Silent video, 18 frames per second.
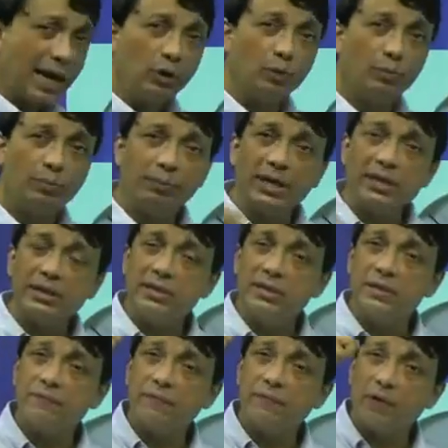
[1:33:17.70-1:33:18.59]
and you place
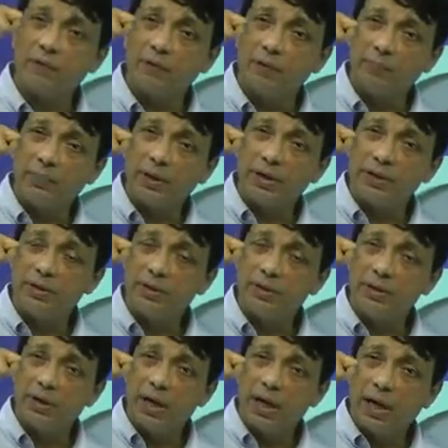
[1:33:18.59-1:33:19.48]
it in the front of the
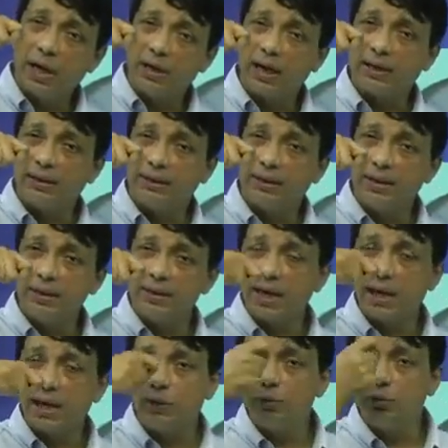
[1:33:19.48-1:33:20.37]
patient, like
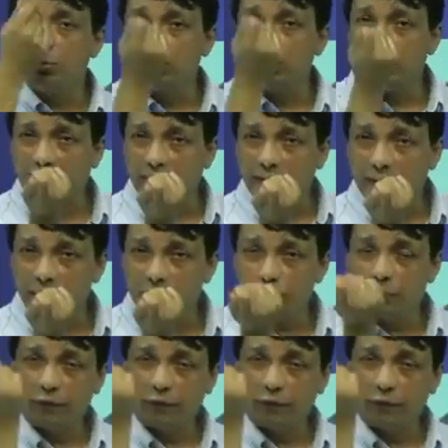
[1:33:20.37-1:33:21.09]
this, and you do it like this.